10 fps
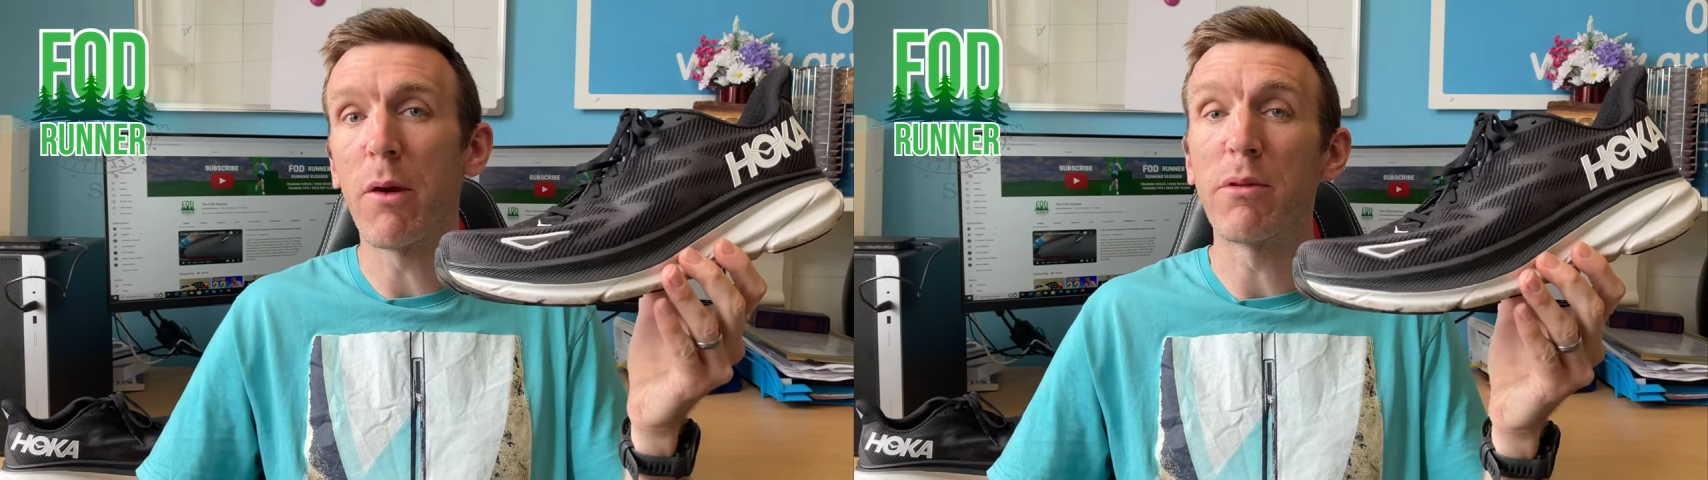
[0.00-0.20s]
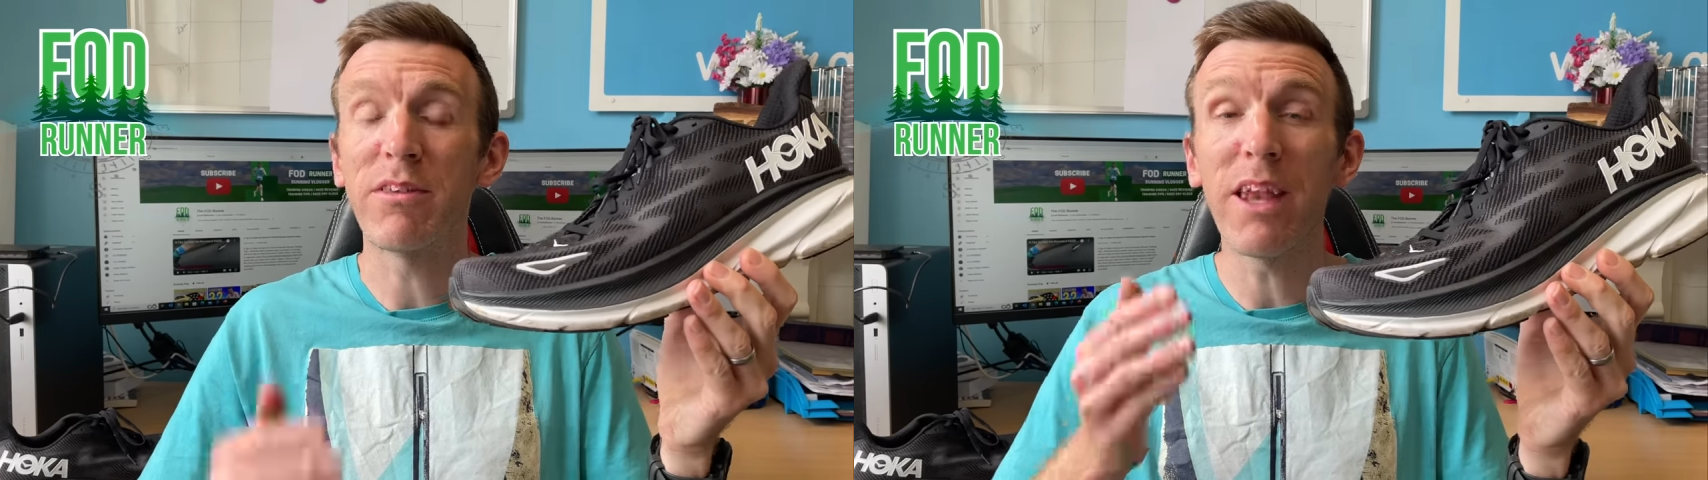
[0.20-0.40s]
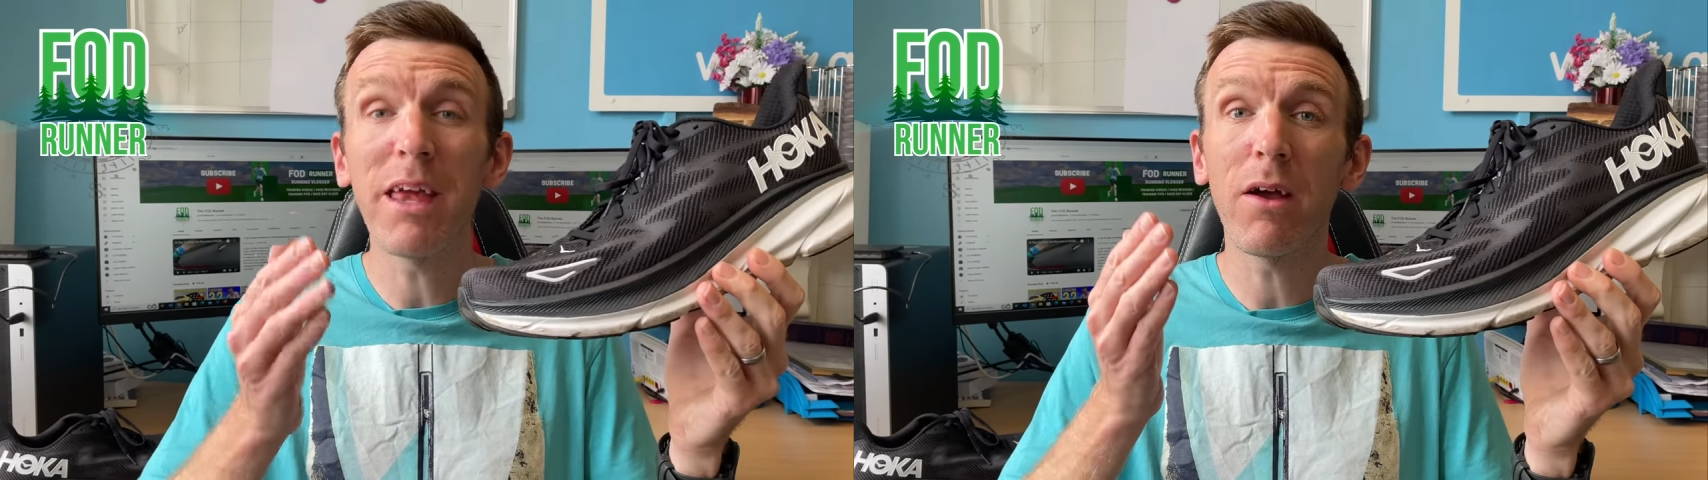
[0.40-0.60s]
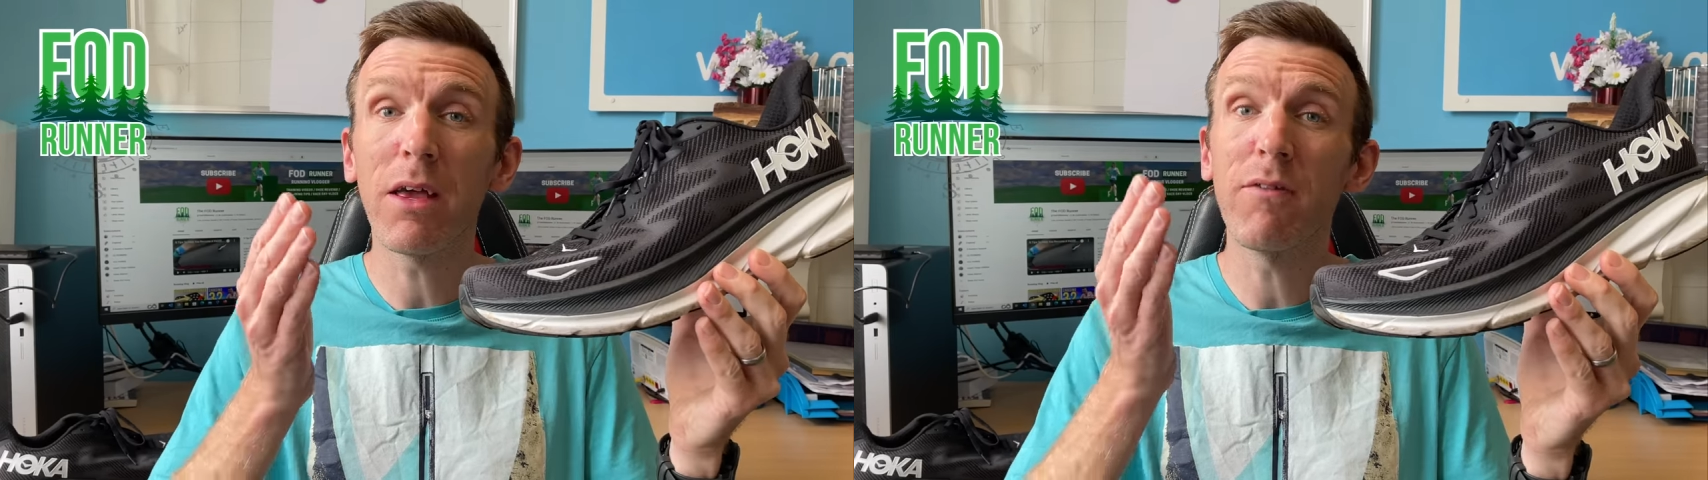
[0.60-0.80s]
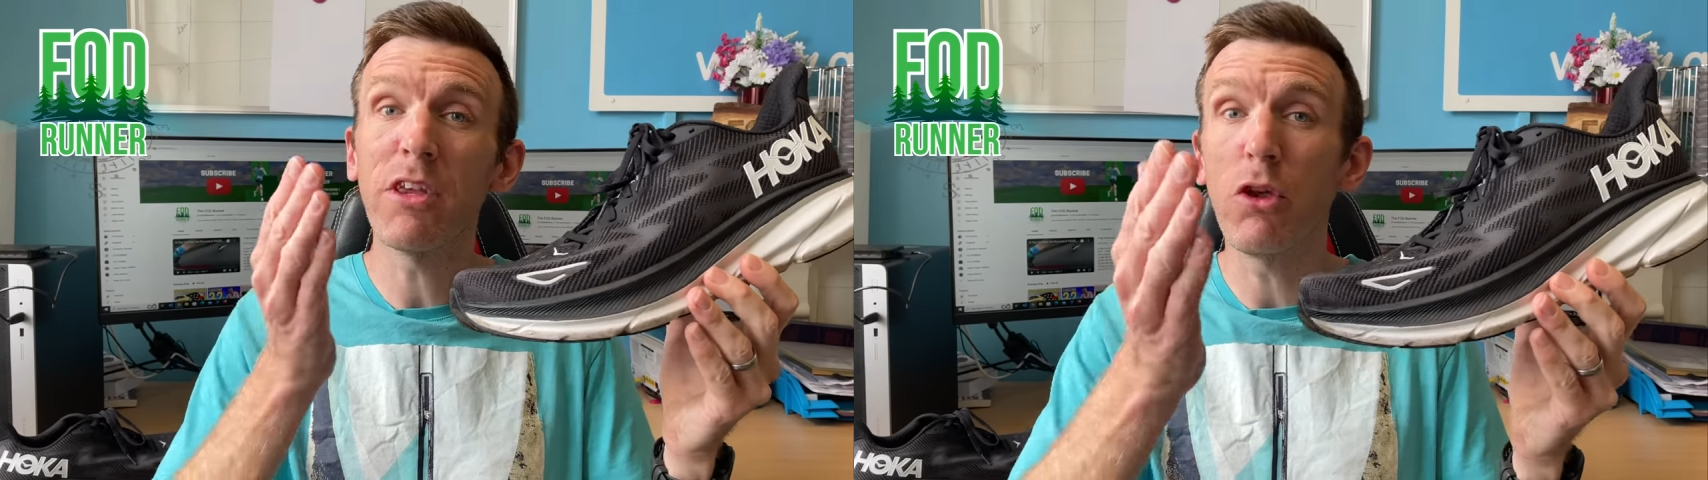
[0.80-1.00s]
And today I'm
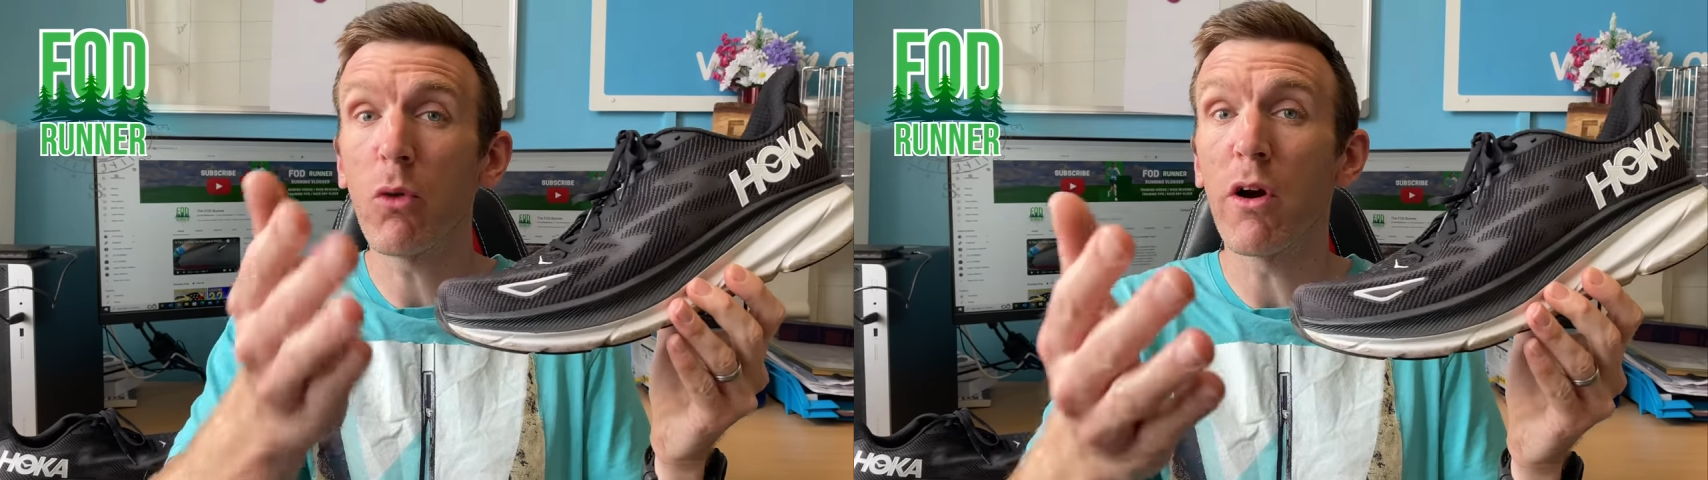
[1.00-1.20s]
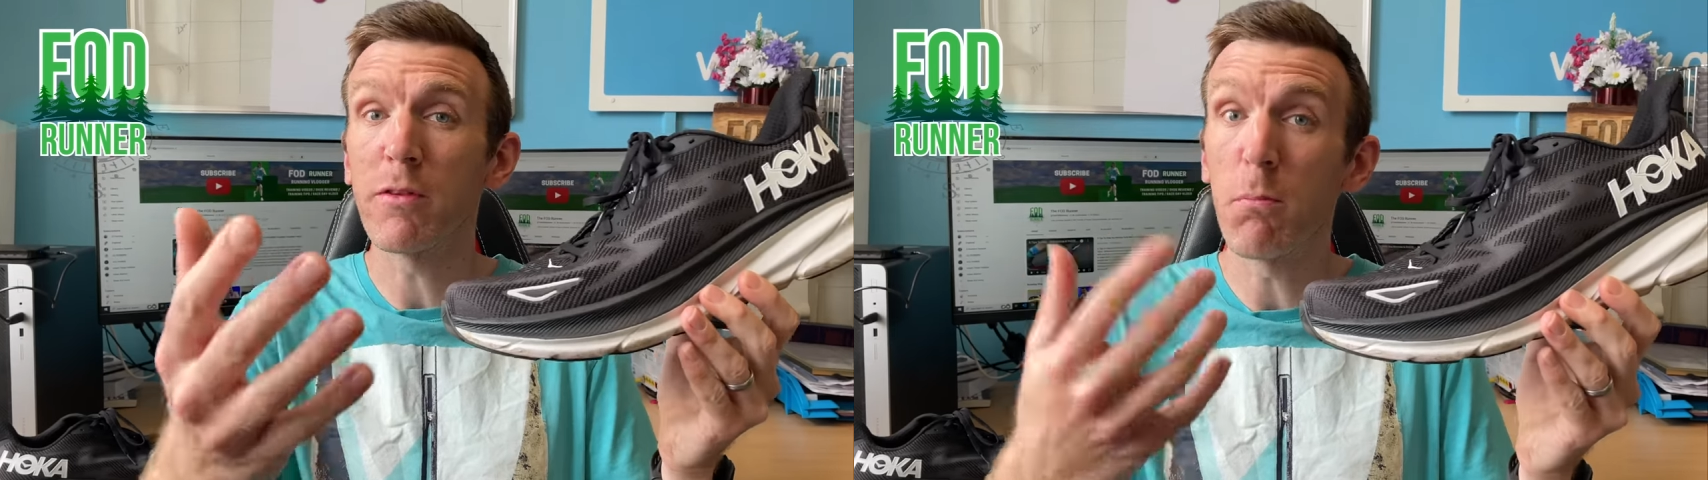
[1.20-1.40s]
giving you guys